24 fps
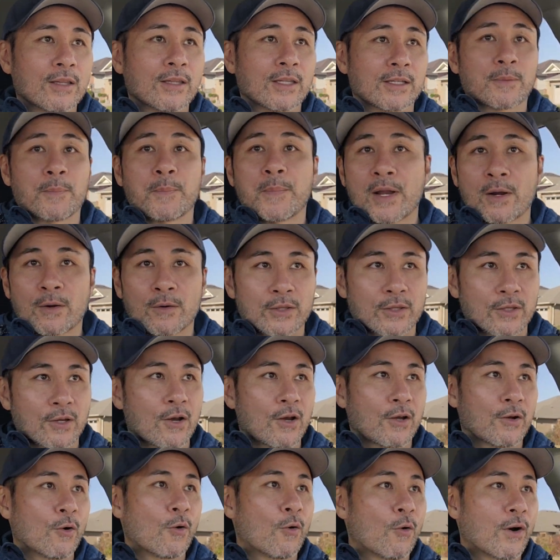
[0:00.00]
Like a
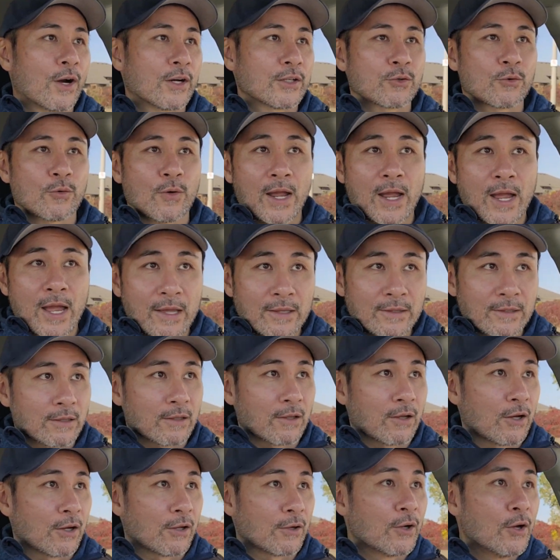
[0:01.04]
marathon or a
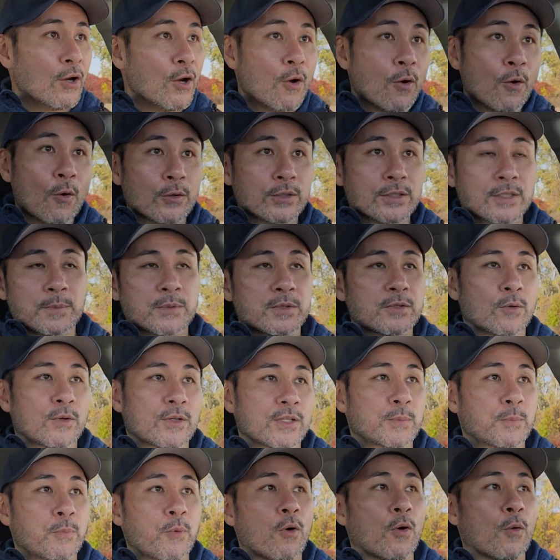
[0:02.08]
triathlon or some sort of
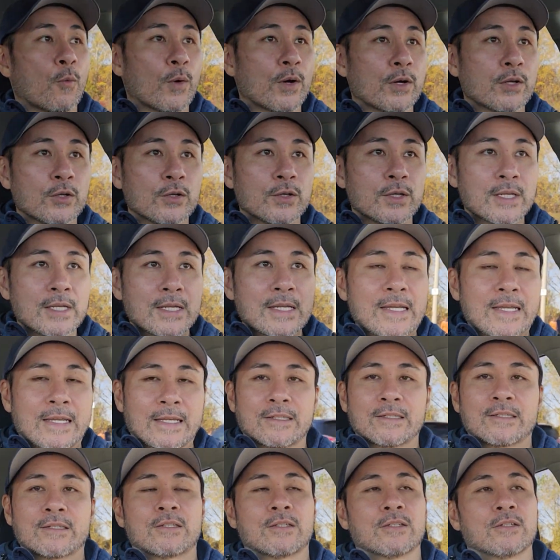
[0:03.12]
sport where you
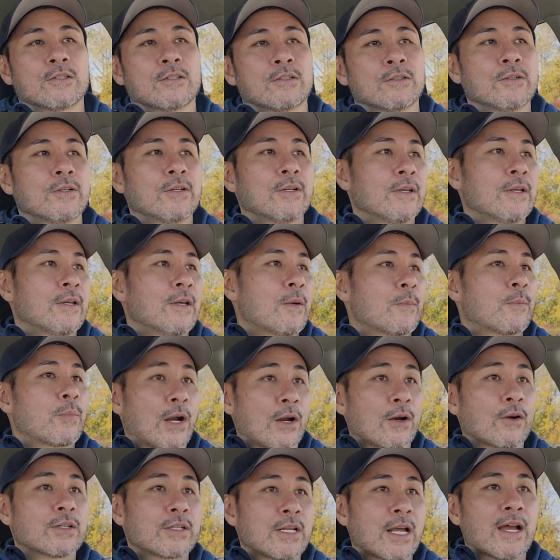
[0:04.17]
need to
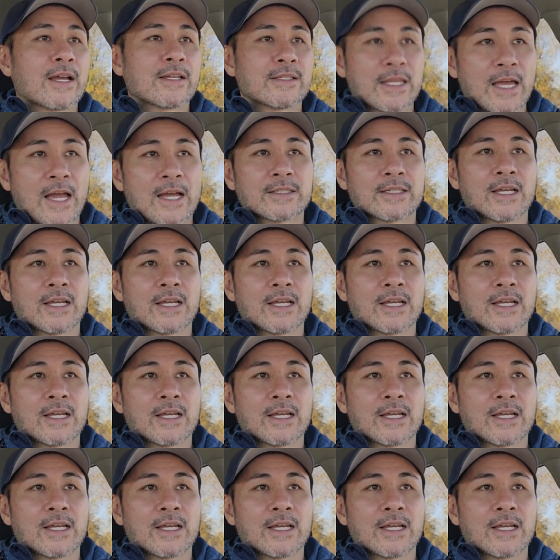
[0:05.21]
prioritize that